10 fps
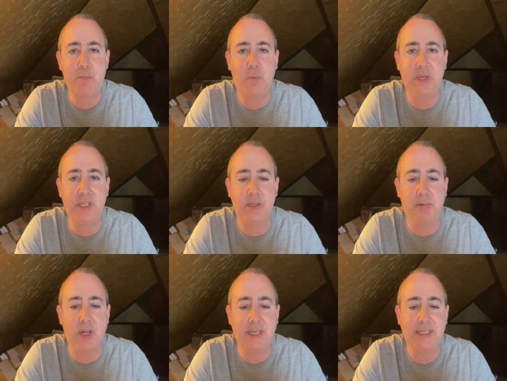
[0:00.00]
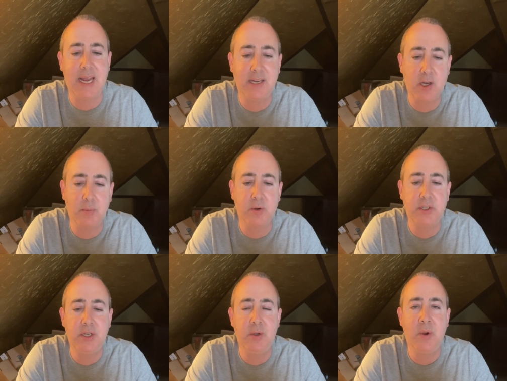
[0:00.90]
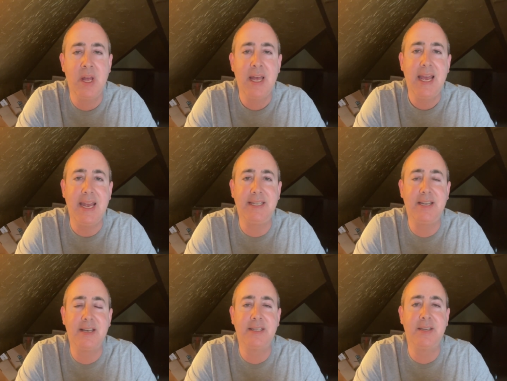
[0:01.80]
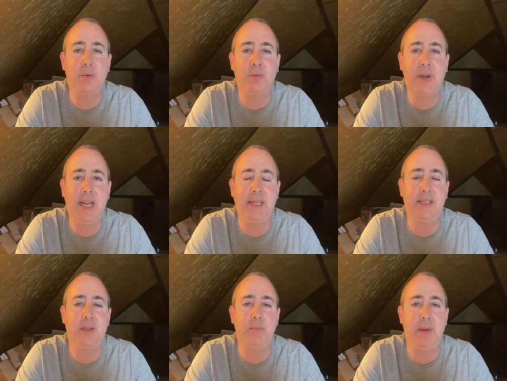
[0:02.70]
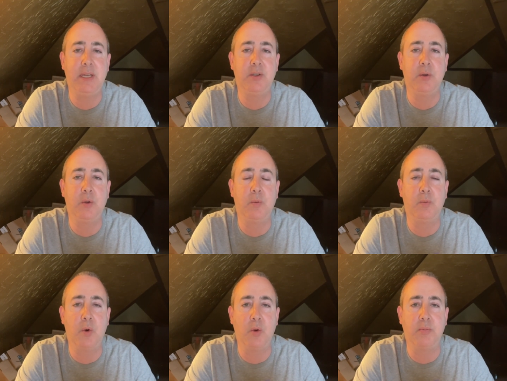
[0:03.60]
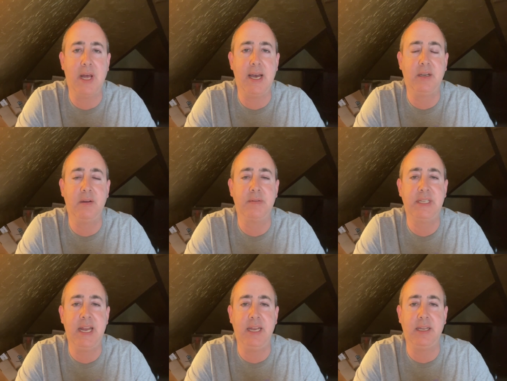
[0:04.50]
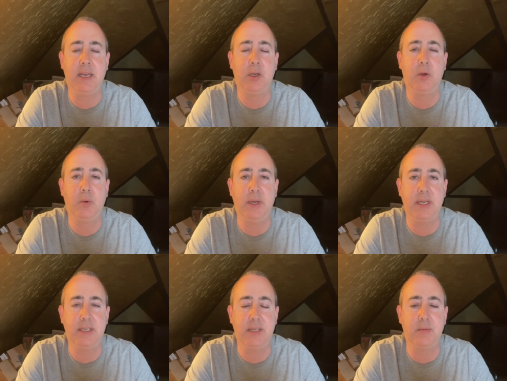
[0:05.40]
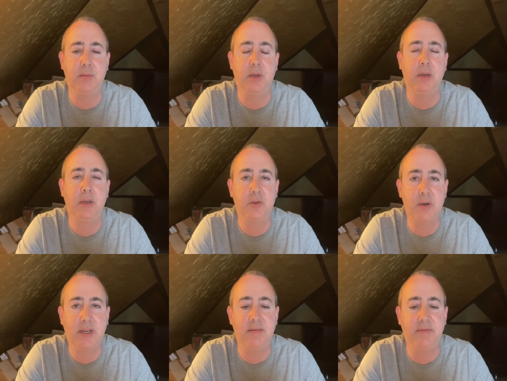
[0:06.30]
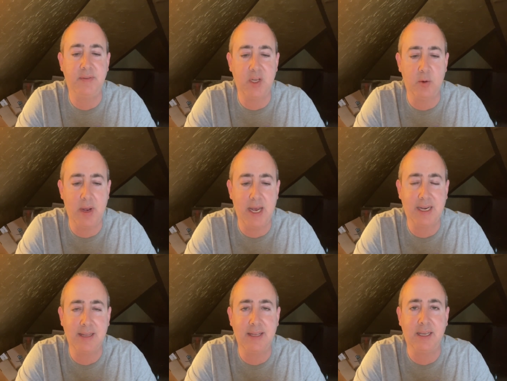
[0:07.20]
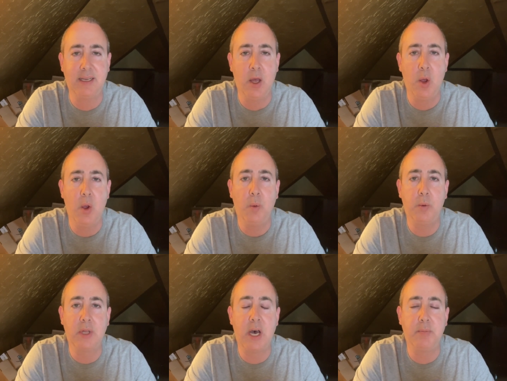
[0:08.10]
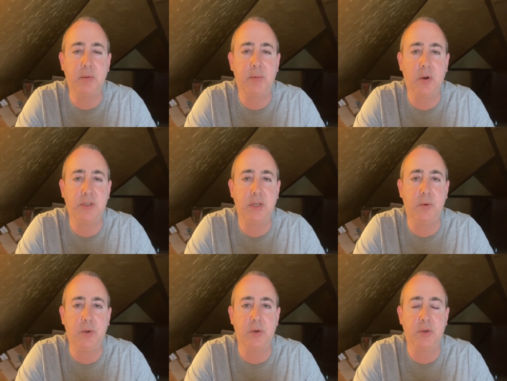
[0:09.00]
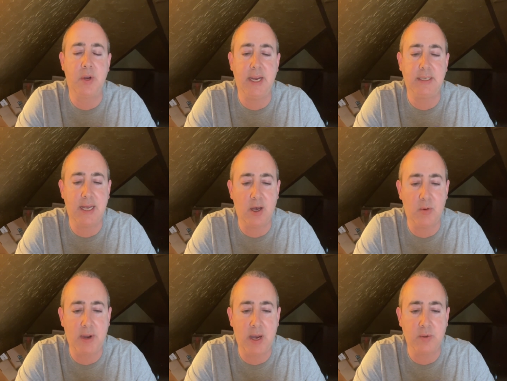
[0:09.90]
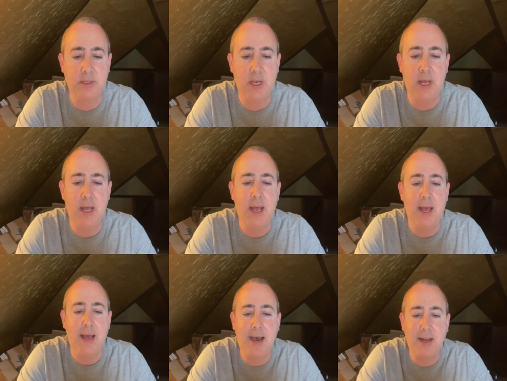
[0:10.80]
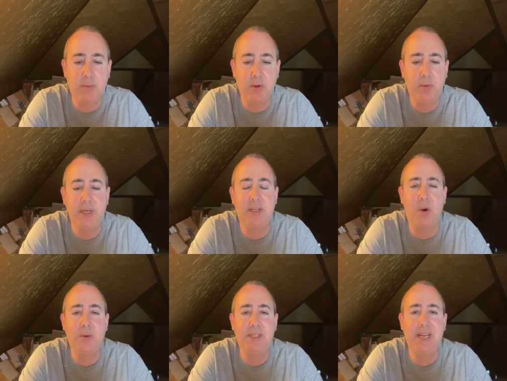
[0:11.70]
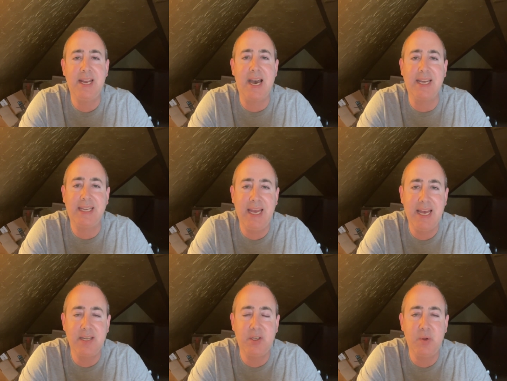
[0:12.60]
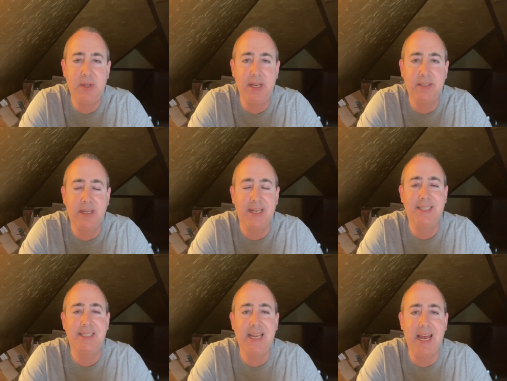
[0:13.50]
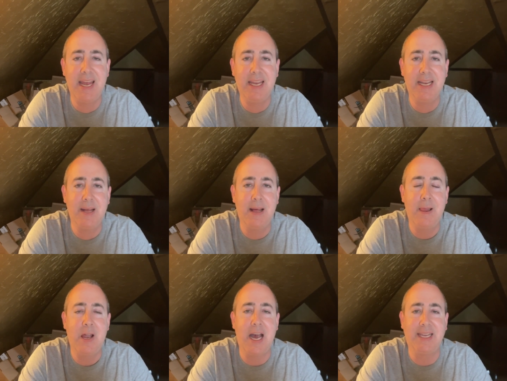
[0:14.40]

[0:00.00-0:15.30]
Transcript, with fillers: which is a plus. And number 2, it doesn't raise the mental roadblock of saying criticism. Constructive feedback, I think, will help the person who you're trying to help out. Number 3, don't say I can't do this. Say, I